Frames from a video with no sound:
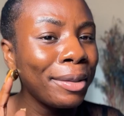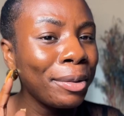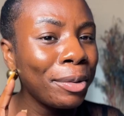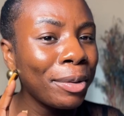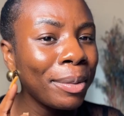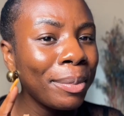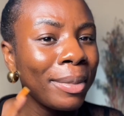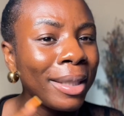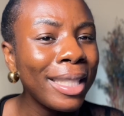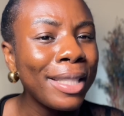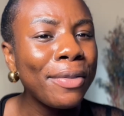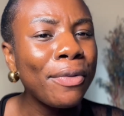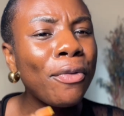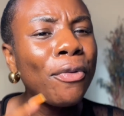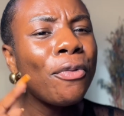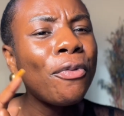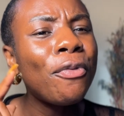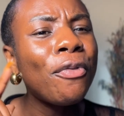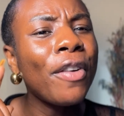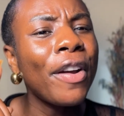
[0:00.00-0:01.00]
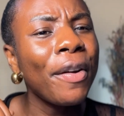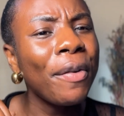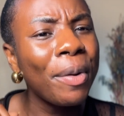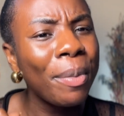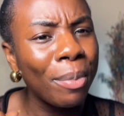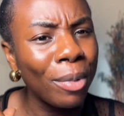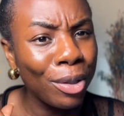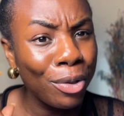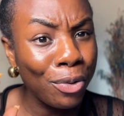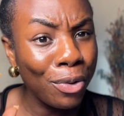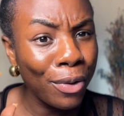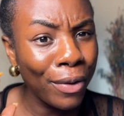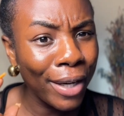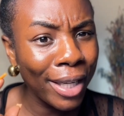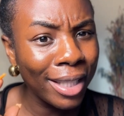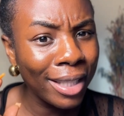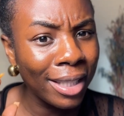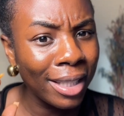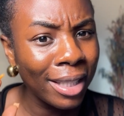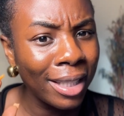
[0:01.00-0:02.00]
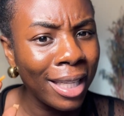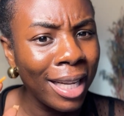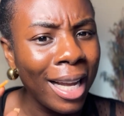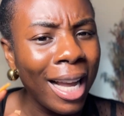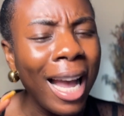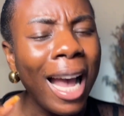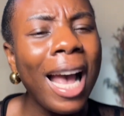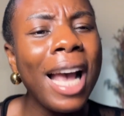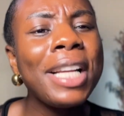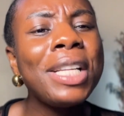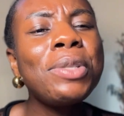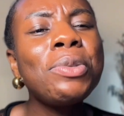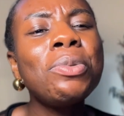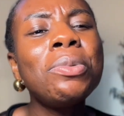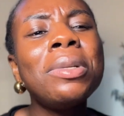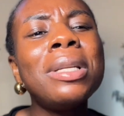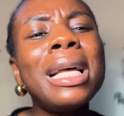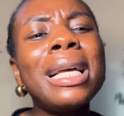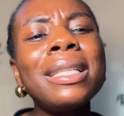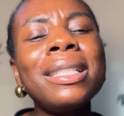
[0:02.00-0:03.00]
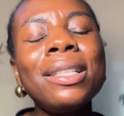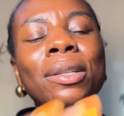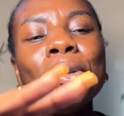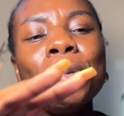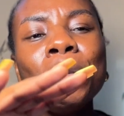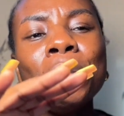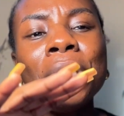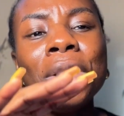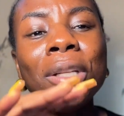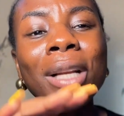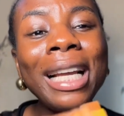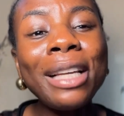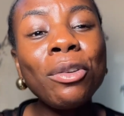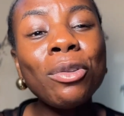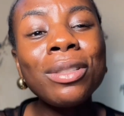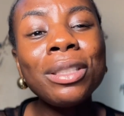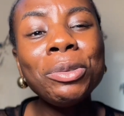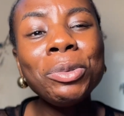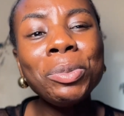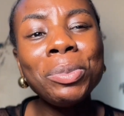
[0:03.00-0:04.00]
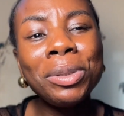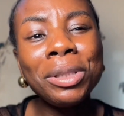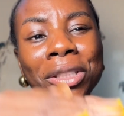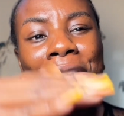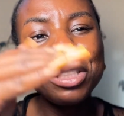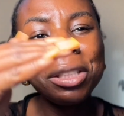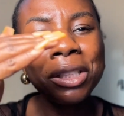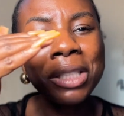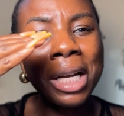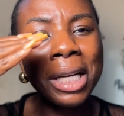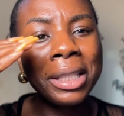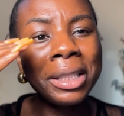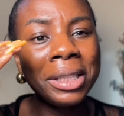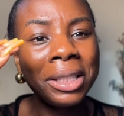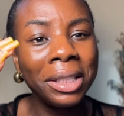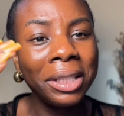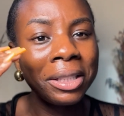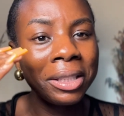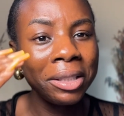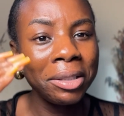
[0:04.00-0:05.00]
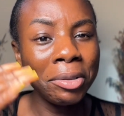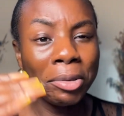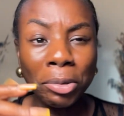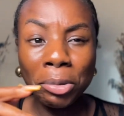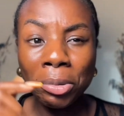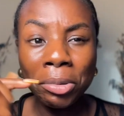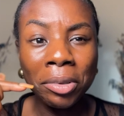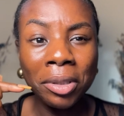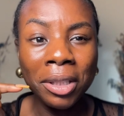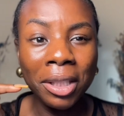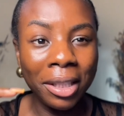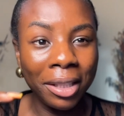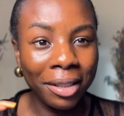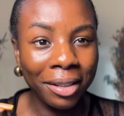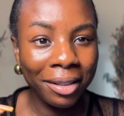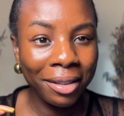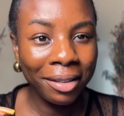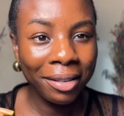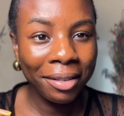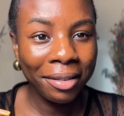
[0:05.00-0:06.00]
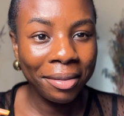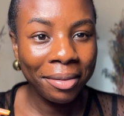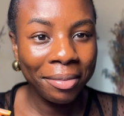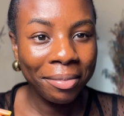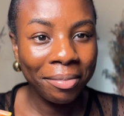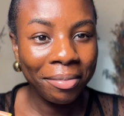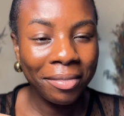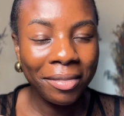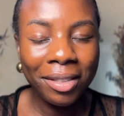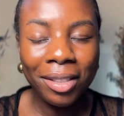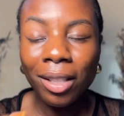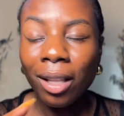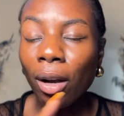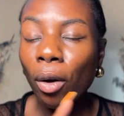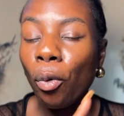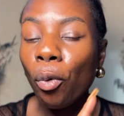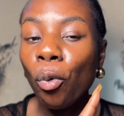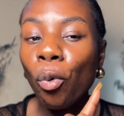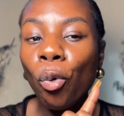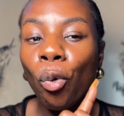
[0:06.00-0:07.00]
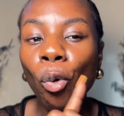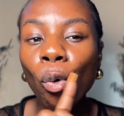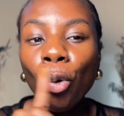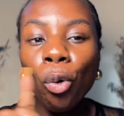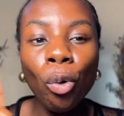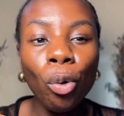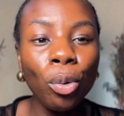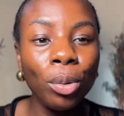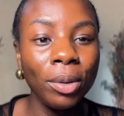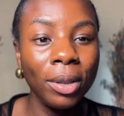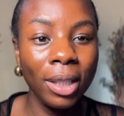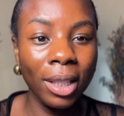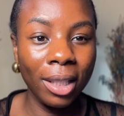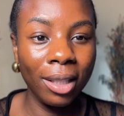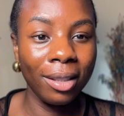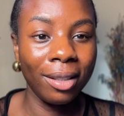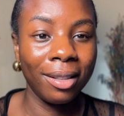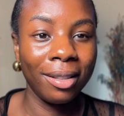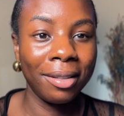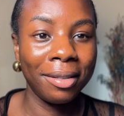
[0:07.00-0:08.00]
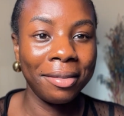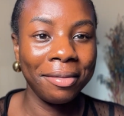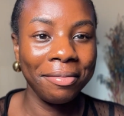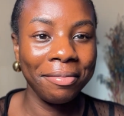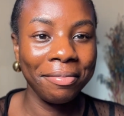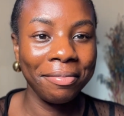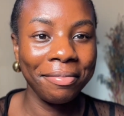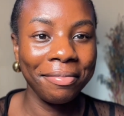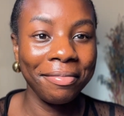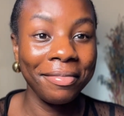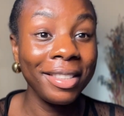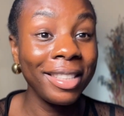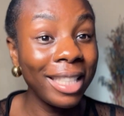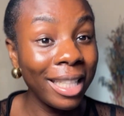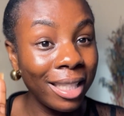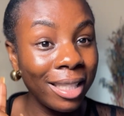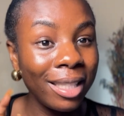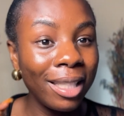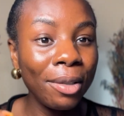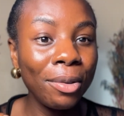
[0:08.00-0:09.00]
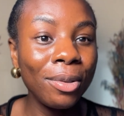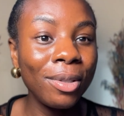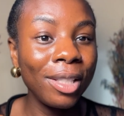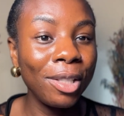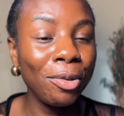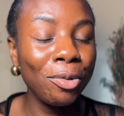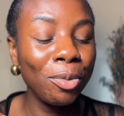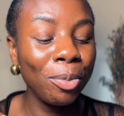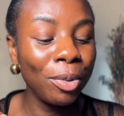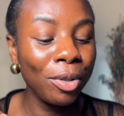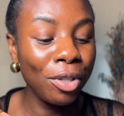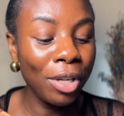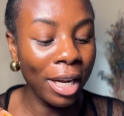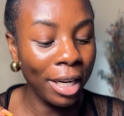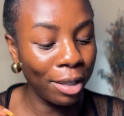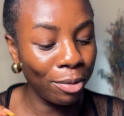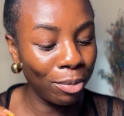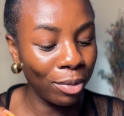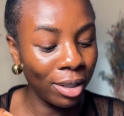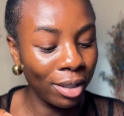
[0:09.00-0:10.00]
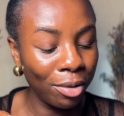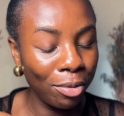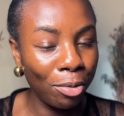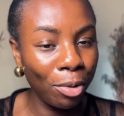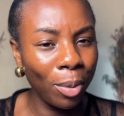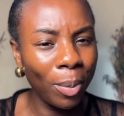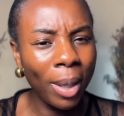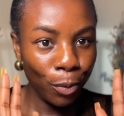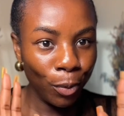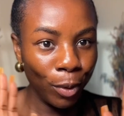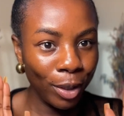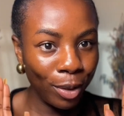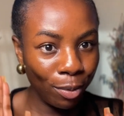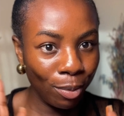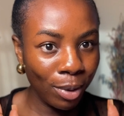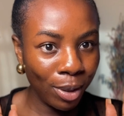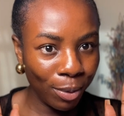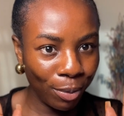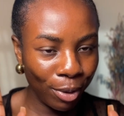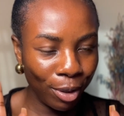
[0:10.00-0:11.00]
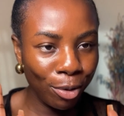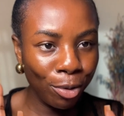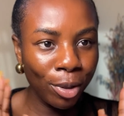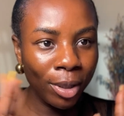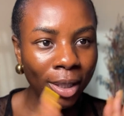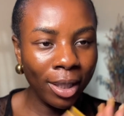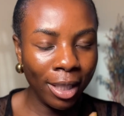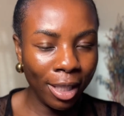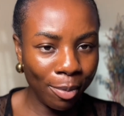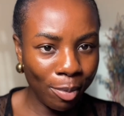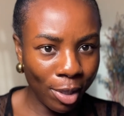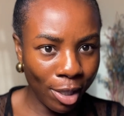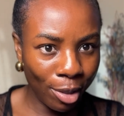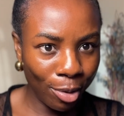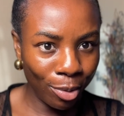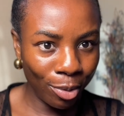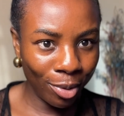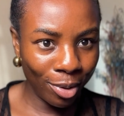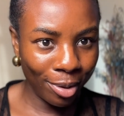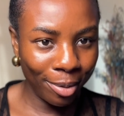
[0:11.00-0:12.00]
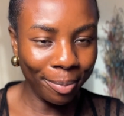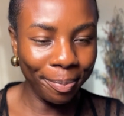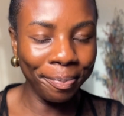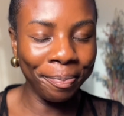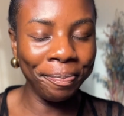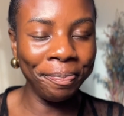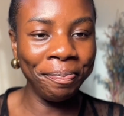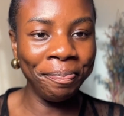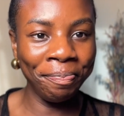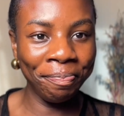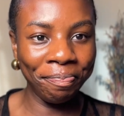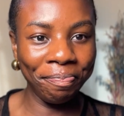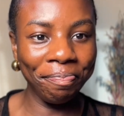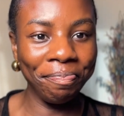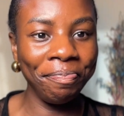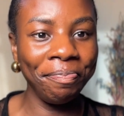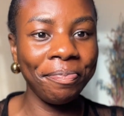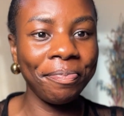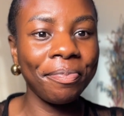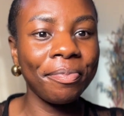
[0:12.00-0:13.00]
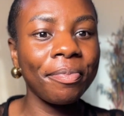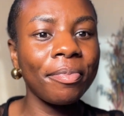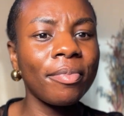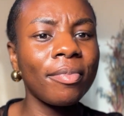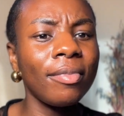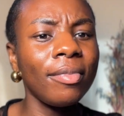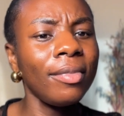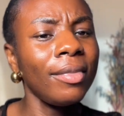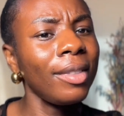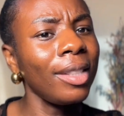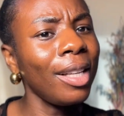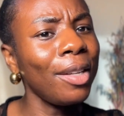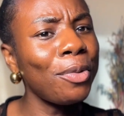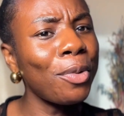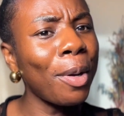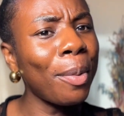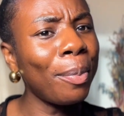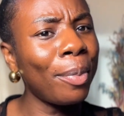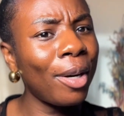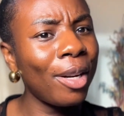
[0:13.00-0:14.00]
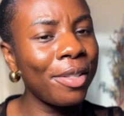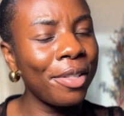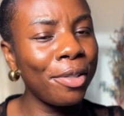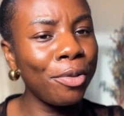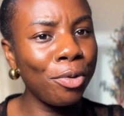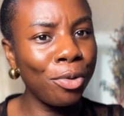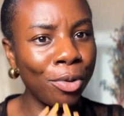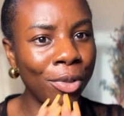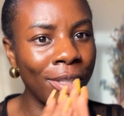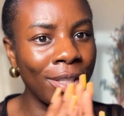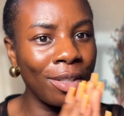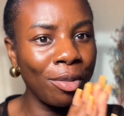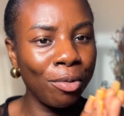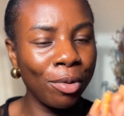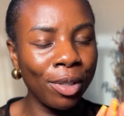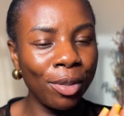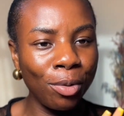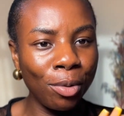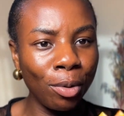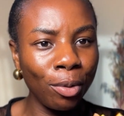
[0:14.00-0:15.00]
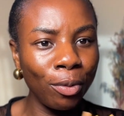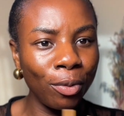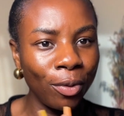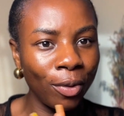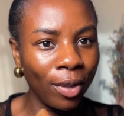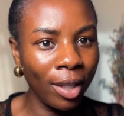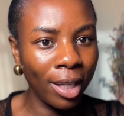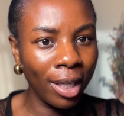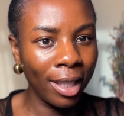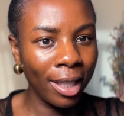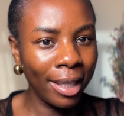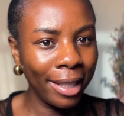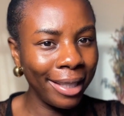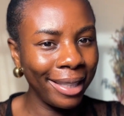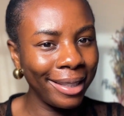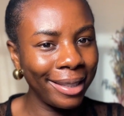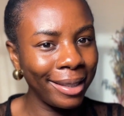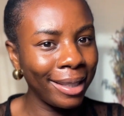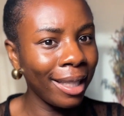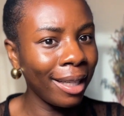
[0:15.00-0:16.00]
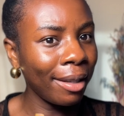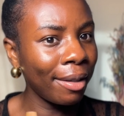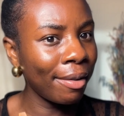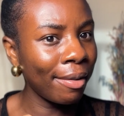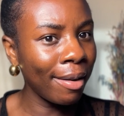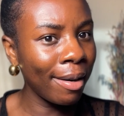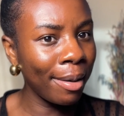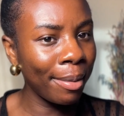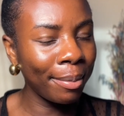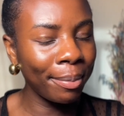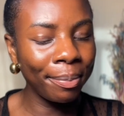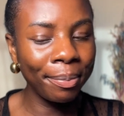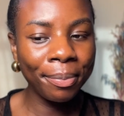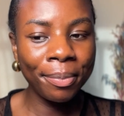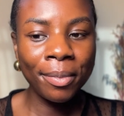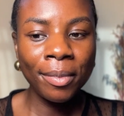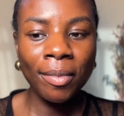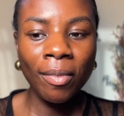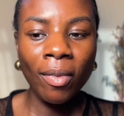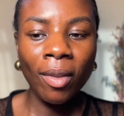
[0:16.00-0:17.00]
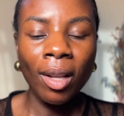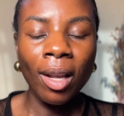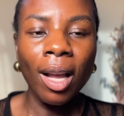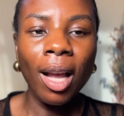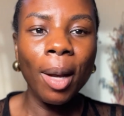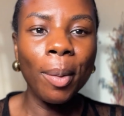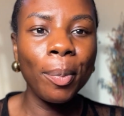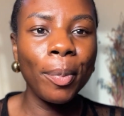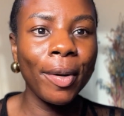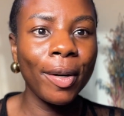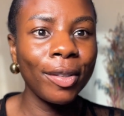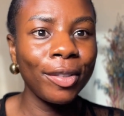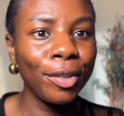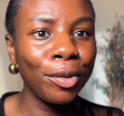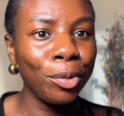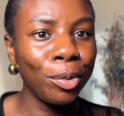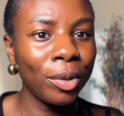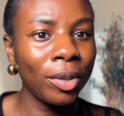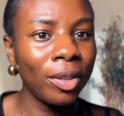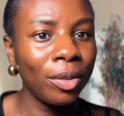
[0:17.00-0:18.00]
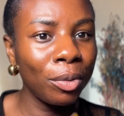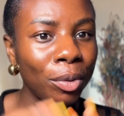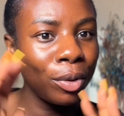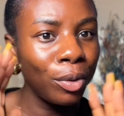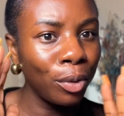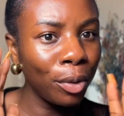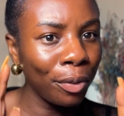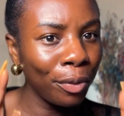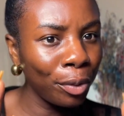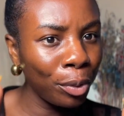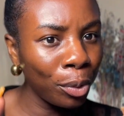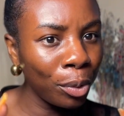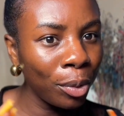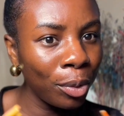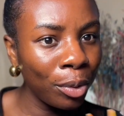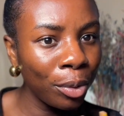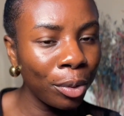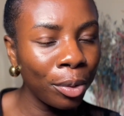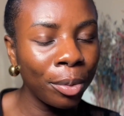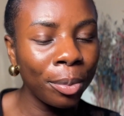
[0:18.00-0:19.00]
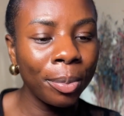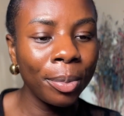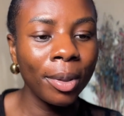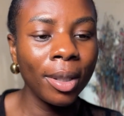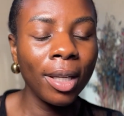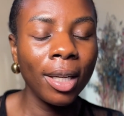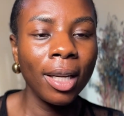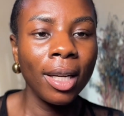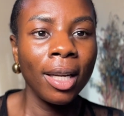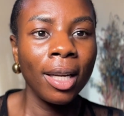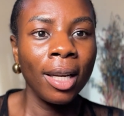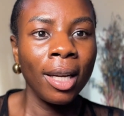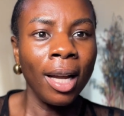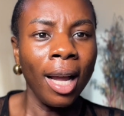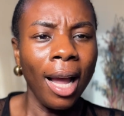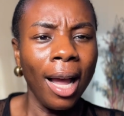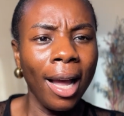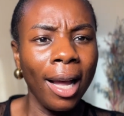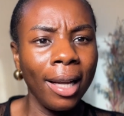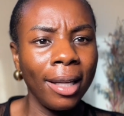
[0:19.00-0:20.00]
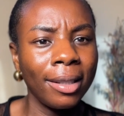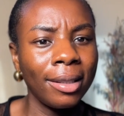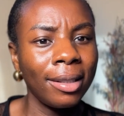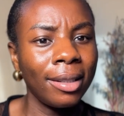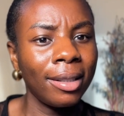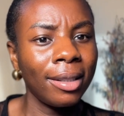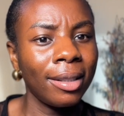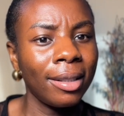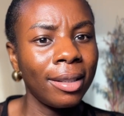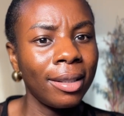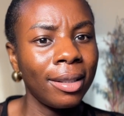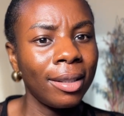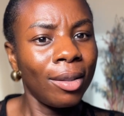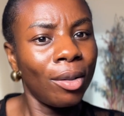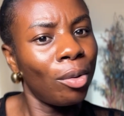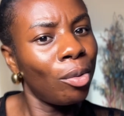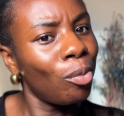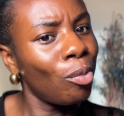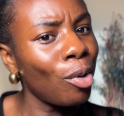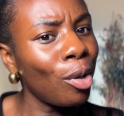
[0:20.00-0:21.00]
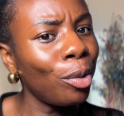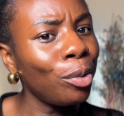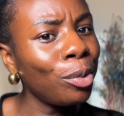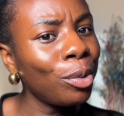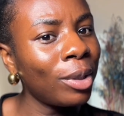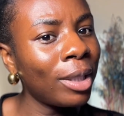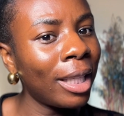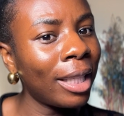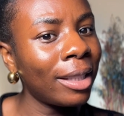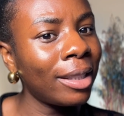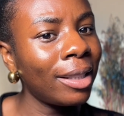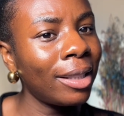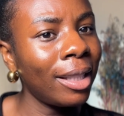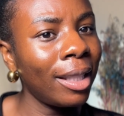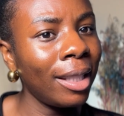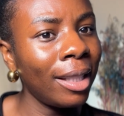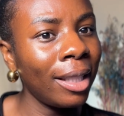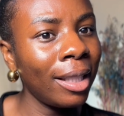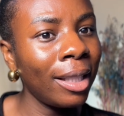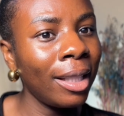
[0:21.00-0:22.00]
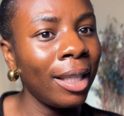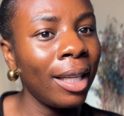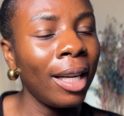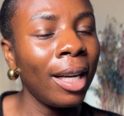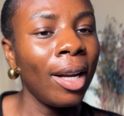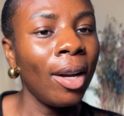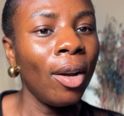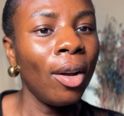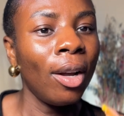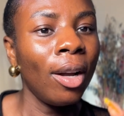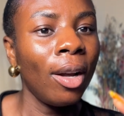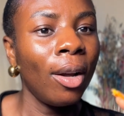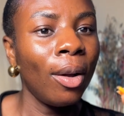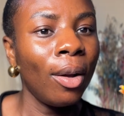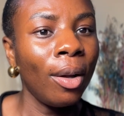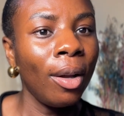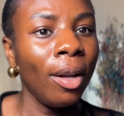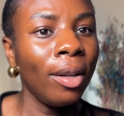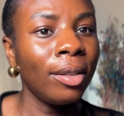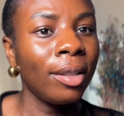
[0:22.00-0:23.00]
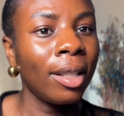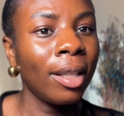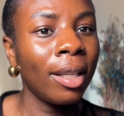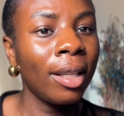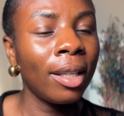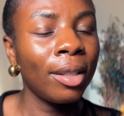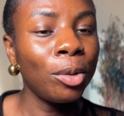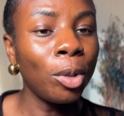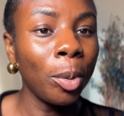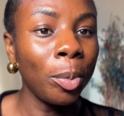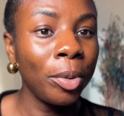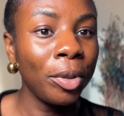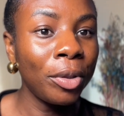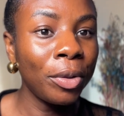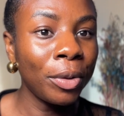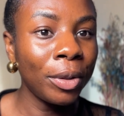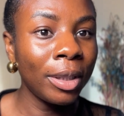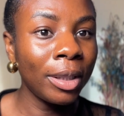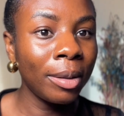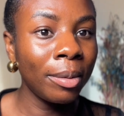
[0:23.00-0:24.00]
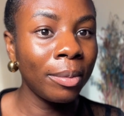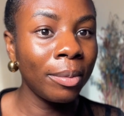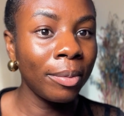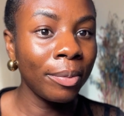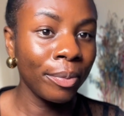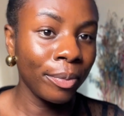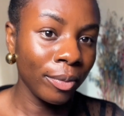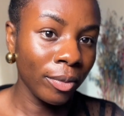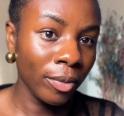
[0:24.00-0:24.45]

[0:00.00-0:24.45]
cream is very moisturizing and it will last the whole day. Like your skin will be shiny the whole day. The whole day. That's how your skin will be shining with this cream. Wait, wait, wait. Just hear me out. So I'm browsing through the streets of Instagram. I'm browsing through the streets of YouTube, and we all know that the topic cream,